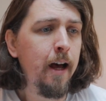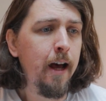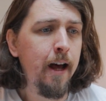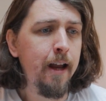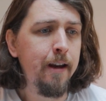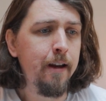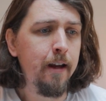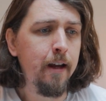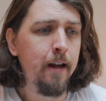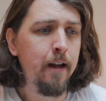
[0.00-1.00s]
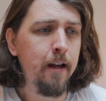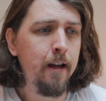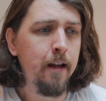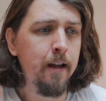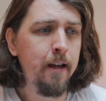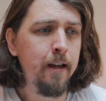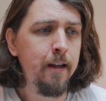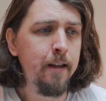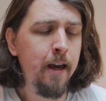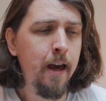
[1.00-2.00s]
And
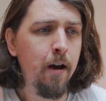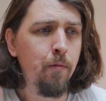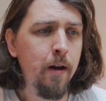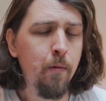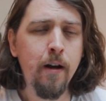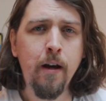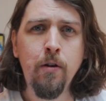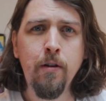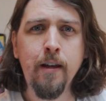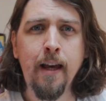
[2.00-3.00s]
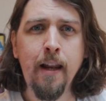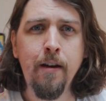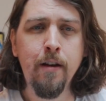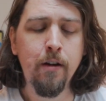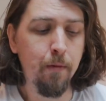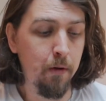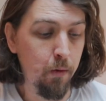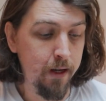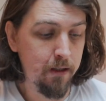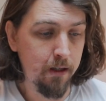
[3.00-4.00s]
yeah, when I ordered the calendar a couple of
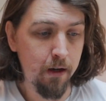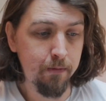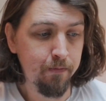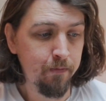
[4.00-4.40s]
weeks ago,